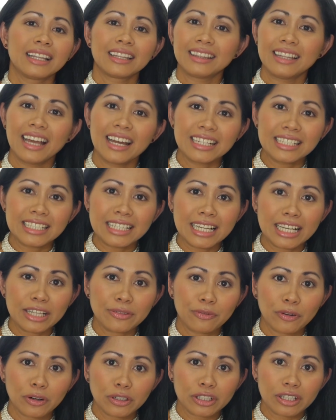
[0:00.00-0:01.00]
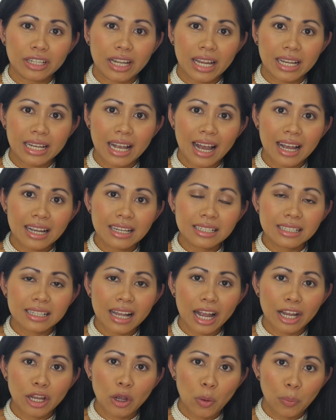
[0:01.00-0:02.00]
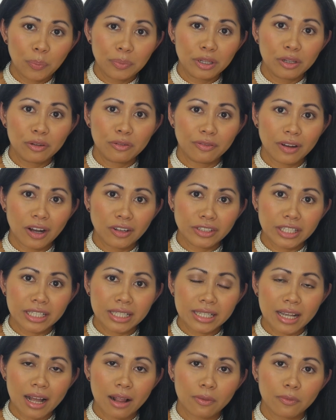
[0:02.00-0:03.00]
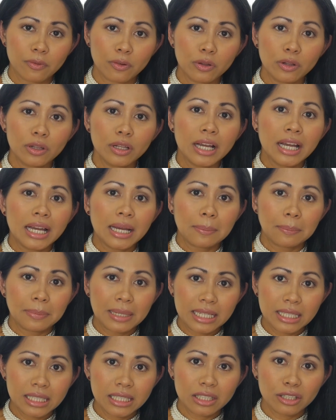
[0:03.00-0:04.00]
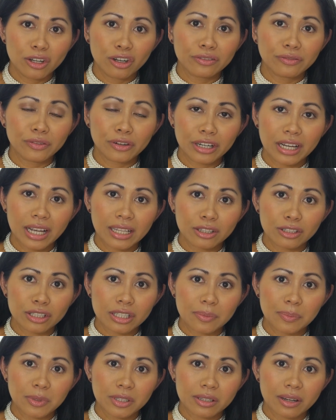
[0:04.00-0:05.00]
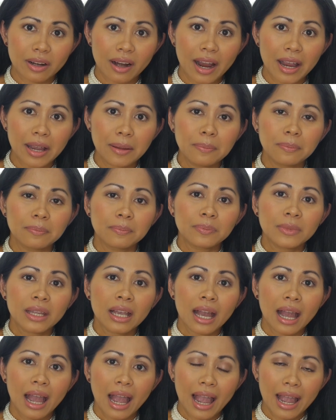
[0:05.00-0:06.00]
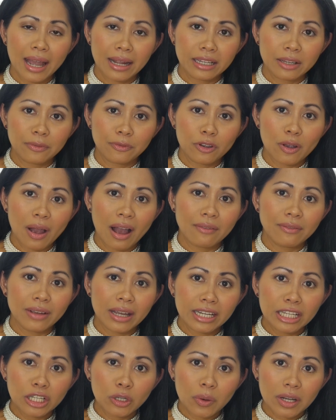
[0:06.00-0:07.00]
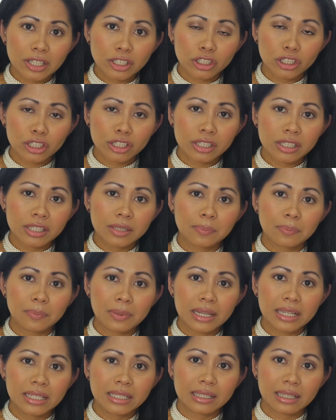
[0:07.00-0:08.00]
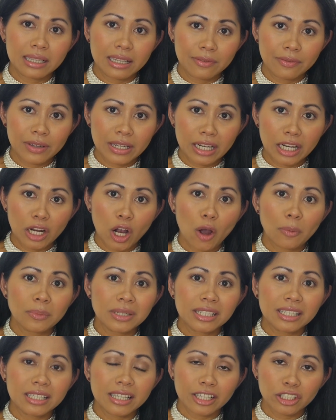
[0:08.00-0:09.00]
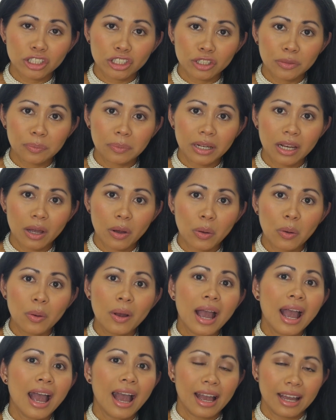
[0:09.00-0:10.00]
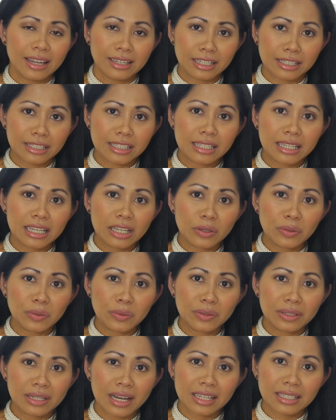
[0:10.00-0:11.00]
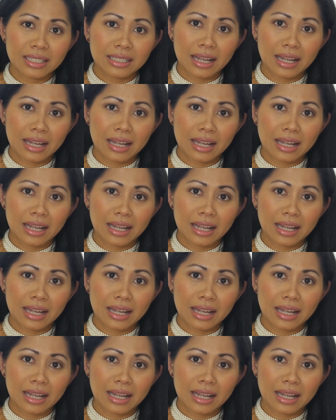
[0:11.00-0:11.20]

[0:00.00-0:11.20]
That is it for today, guys. I hope you found this helpful. Please don't forget to subscribe. And if you have any questions, please leave in the comment section below and I'll see you next